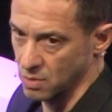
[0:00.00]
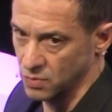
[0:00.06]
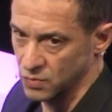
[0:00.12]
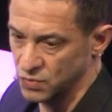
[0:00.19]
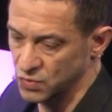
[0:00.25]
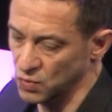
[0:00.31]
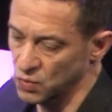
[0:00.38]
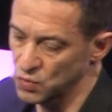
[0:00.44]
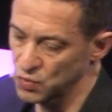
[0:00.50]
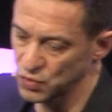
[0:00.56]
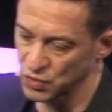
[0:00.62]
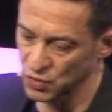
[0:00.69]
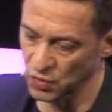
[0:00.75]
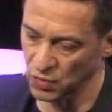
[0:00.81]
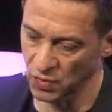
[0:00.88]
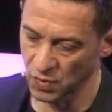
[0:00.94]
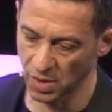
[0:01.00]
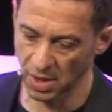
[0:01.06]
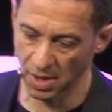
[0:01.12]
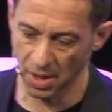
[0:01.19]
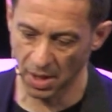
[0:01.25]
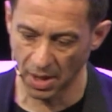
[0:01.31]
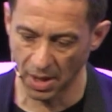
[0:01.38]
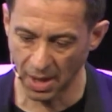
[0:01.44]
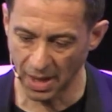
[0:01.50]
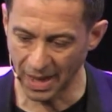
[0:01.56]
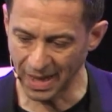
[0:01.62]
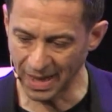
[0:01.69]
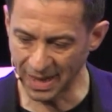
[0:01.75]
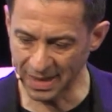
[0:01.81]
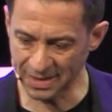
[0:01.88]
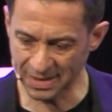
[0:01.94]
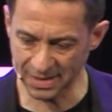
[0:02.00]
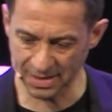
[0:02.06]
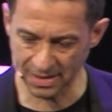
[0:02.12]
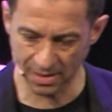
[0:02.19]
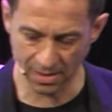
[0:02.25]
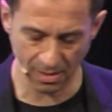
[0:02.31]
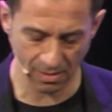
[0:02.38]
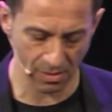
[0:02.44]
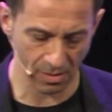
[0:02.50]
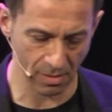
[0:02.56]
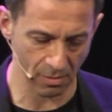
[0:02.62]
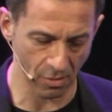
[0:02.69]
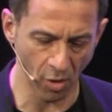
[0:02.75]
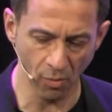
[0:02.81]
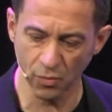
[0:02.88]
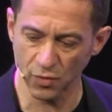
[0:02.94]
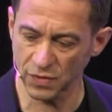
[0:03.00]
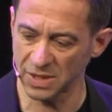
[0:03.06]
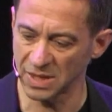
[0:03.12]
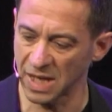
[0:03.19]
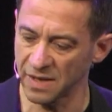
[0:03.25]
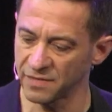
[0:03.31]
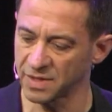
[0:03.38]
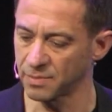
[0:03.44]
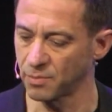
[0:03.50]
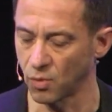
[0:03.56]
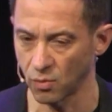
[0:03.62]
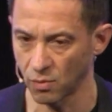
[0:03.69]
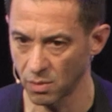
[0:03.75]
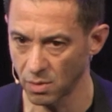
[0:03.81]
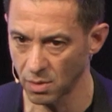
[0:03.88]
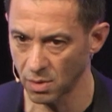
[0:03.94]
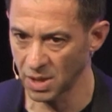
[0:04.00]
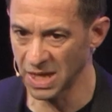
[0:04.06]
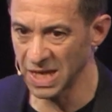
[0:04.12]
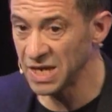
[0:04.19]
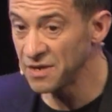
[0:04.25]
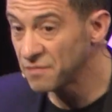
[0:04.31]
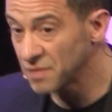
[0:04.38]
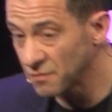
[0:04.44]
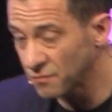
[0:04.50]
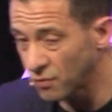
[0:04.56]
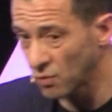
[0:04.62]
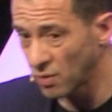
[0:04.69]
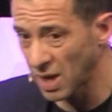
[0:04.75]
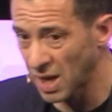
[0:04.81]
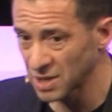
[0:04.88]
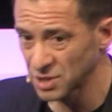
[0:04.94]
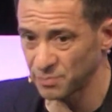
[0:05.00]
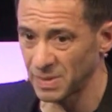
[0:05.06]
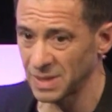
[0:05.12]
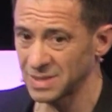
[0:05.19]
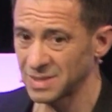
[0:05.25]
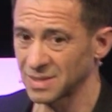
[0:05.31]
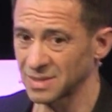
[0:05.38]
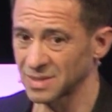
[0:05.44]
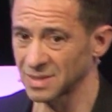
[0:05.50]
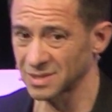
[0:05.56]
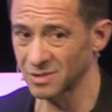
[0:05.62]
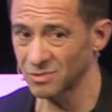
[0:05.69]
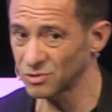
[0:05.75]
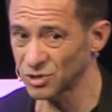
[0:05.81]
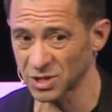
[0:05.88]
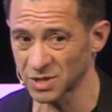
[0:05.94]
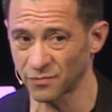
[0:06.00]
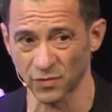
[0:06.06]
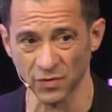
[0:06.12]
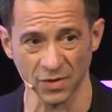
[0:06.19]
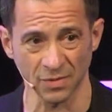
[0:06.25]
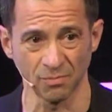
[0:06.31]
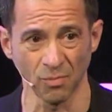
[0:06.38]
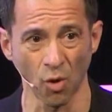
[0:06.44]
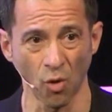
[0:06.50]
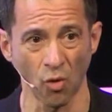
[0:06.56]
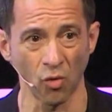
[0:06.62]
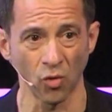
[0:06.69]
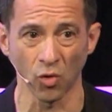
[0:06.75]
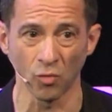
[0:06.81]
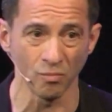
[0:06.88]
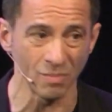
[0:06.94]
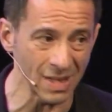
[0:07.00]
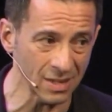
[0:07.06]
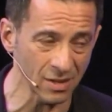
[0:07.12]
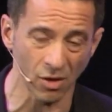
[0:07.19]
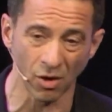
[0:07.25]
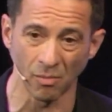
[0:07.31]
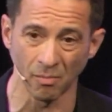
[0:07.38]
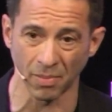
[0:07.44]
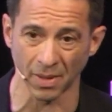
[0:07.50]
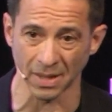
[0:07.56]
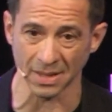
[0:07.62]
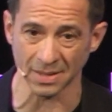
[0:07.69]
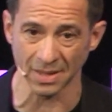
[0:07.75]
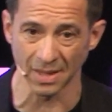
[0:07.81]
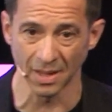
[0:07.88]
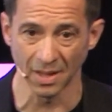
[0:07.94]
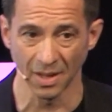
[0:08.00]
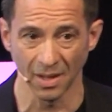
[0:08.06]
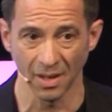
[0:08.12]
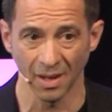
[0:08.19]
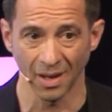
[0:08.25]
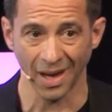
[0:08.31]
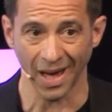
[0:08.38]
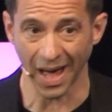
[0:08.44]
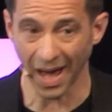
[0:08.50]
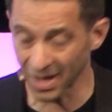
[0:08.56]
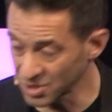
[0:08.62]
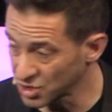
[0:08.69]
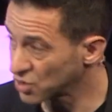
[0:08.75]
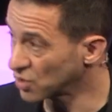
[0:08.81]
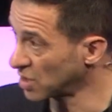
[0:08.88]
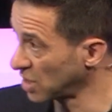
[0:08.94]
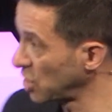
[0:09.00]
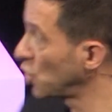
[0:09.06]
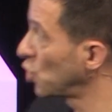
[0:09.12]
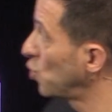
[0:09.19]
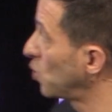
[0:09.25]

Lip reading: solution, it's almost inevitable, even for large businesses, not just for small or mid companies. Actually, you